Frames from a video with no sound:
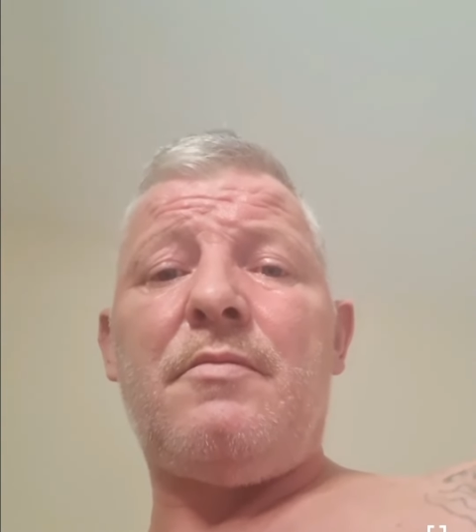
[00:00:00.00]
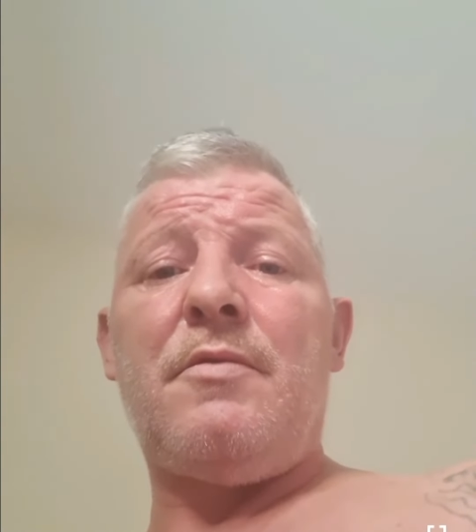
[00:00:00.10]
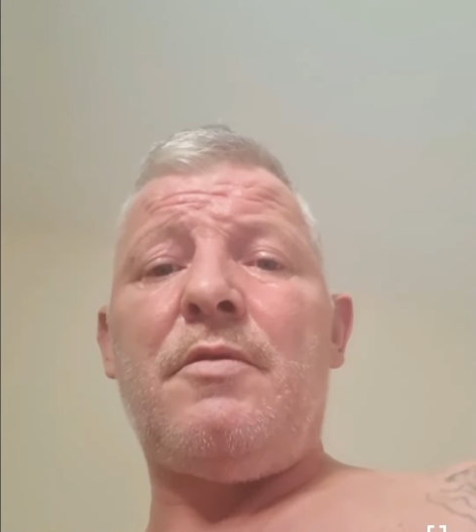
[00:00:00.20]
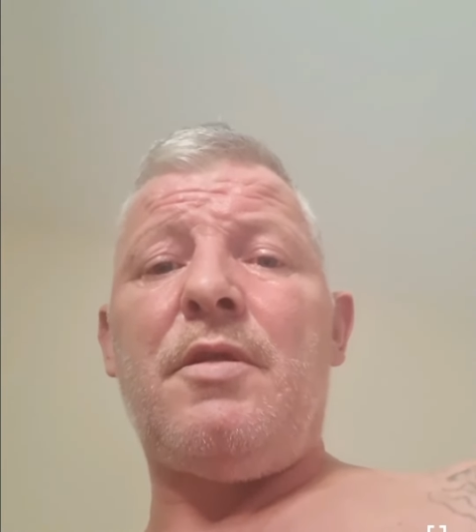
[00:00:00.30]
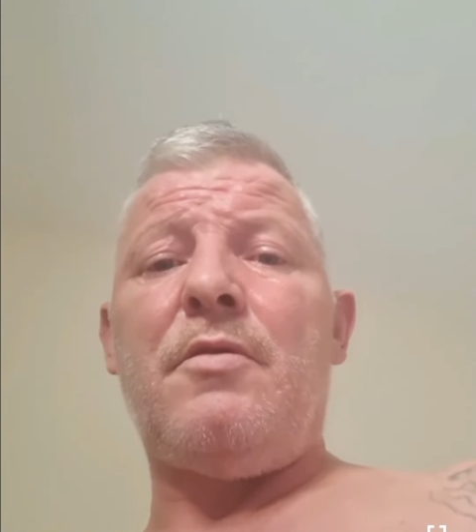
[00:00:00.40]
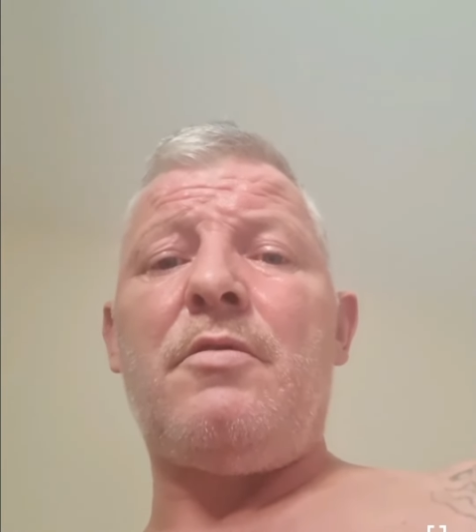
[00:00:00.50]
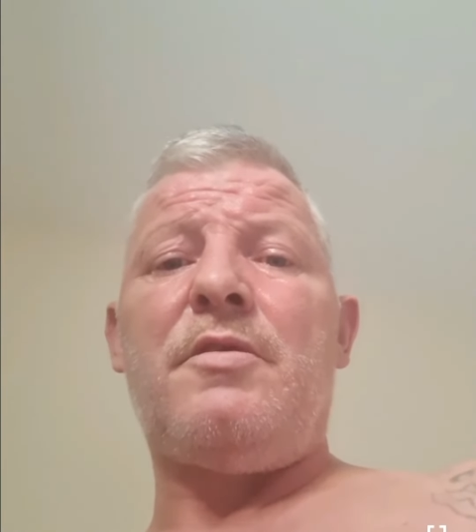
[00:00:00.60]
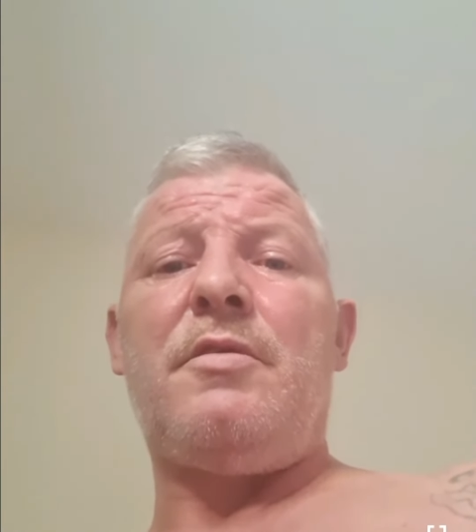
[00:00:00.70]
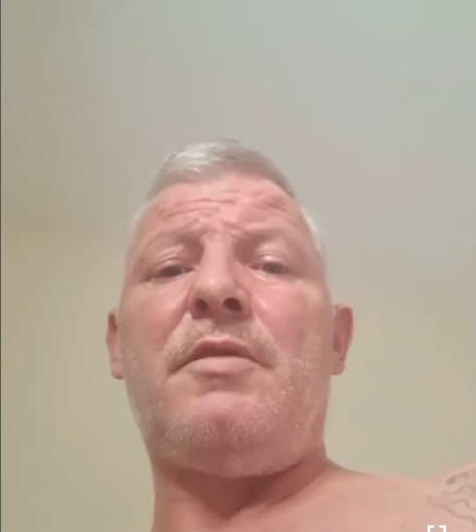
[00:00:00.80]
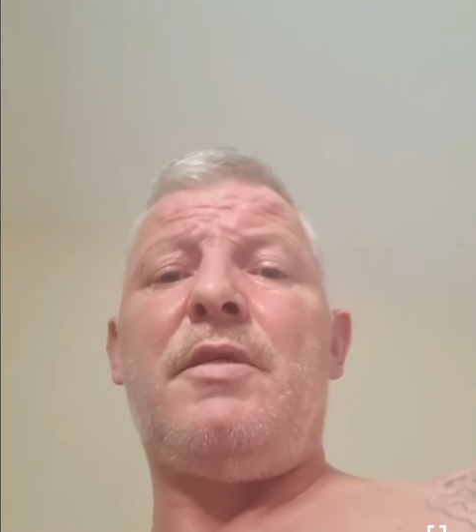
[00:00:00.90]
Only
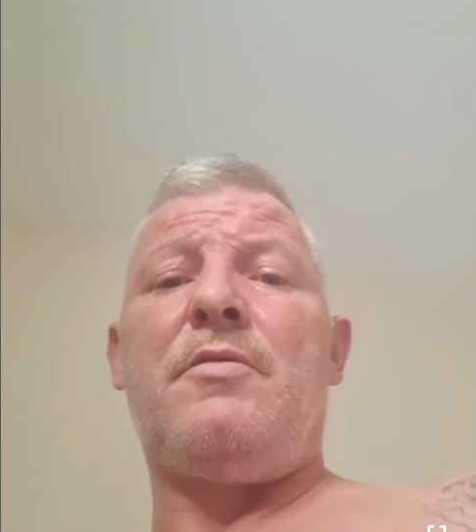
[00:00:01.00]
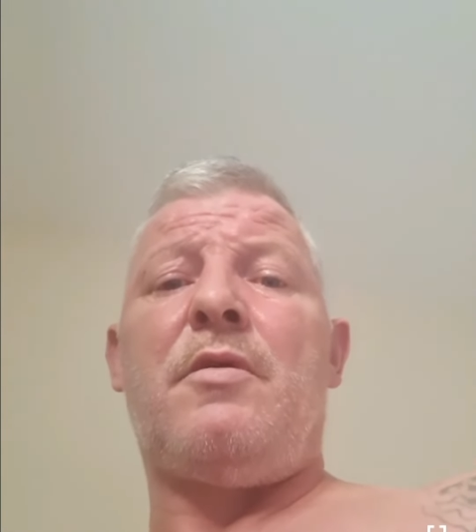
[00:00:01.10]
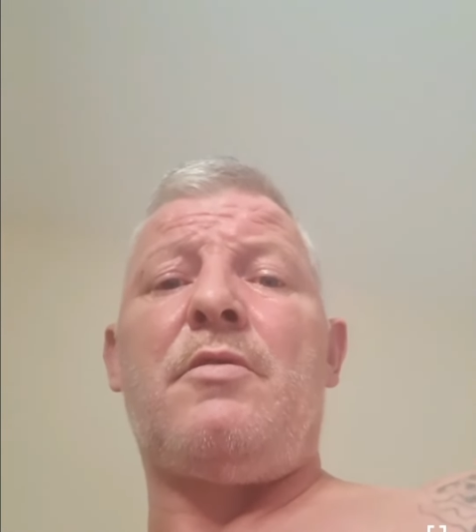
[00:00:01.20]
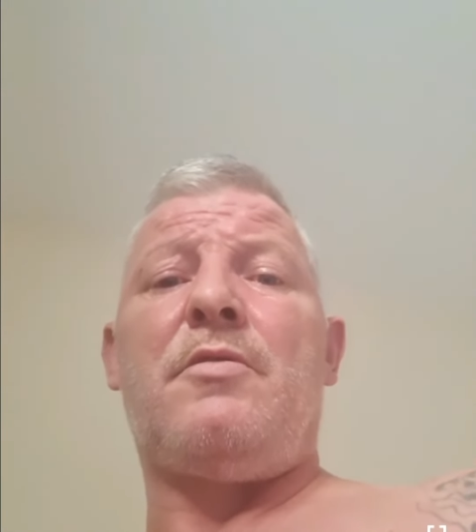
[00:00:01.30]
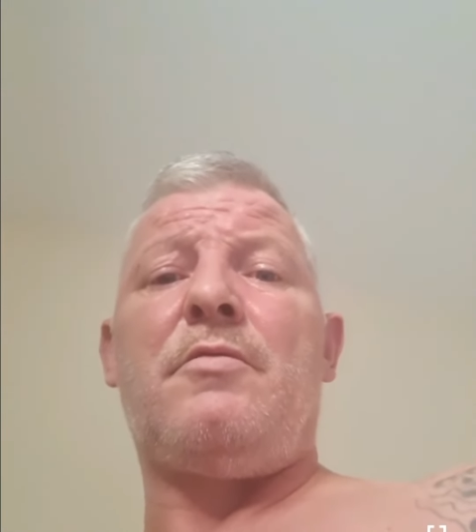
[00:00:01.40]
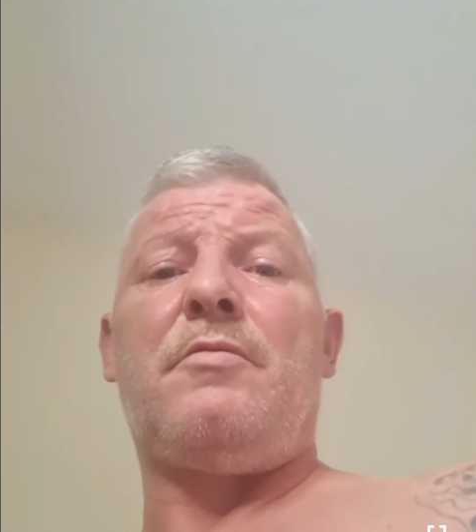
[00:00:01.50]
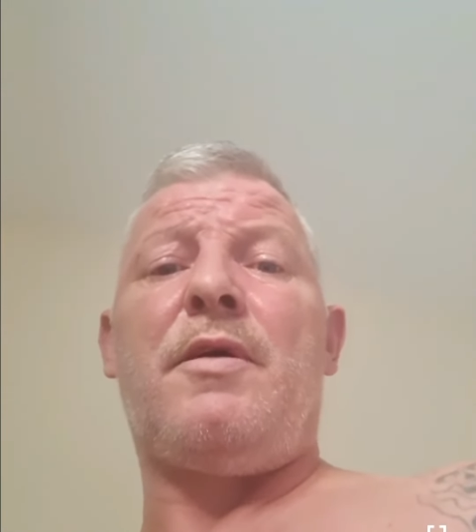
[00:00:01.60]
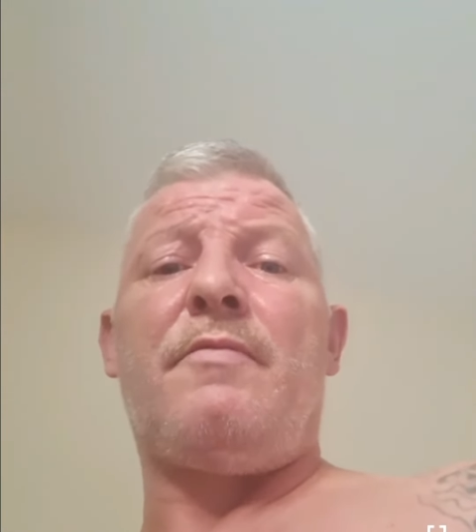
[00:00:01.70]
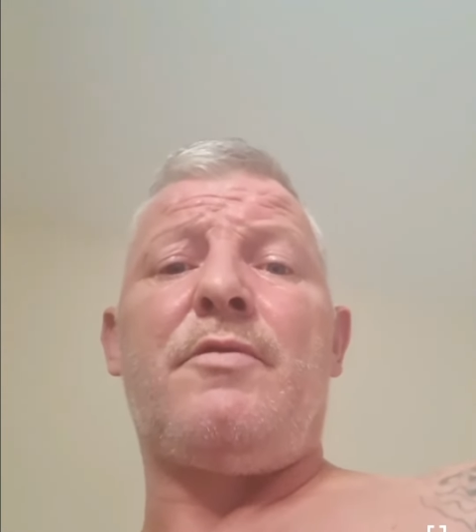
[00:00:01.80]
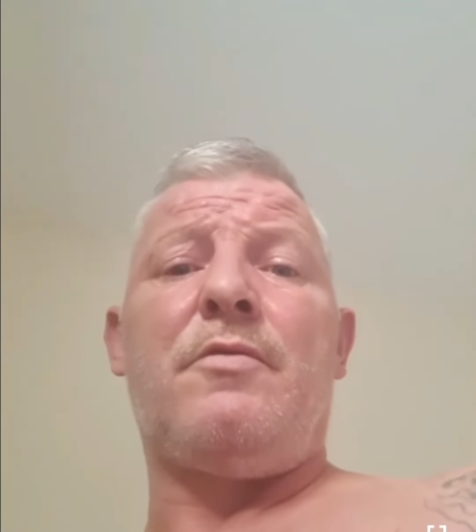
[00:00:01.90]
loyalties he's got to
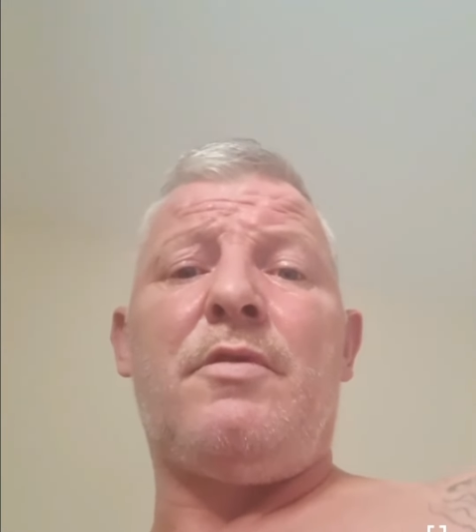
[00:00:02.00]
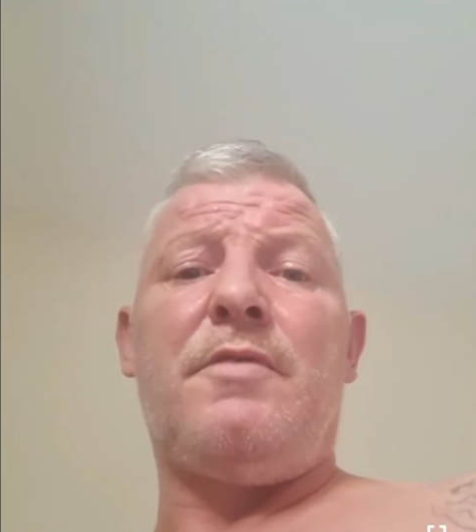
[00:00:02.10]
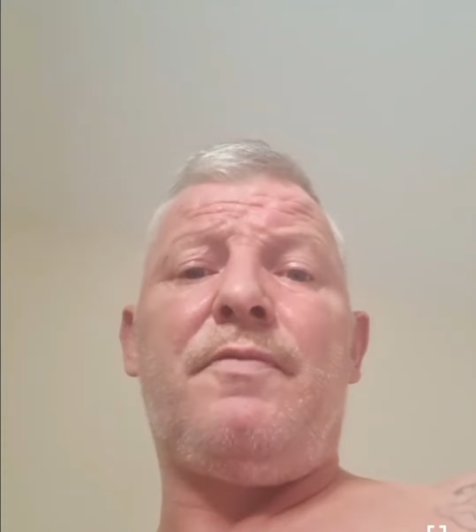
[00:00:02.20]
whatever drug he's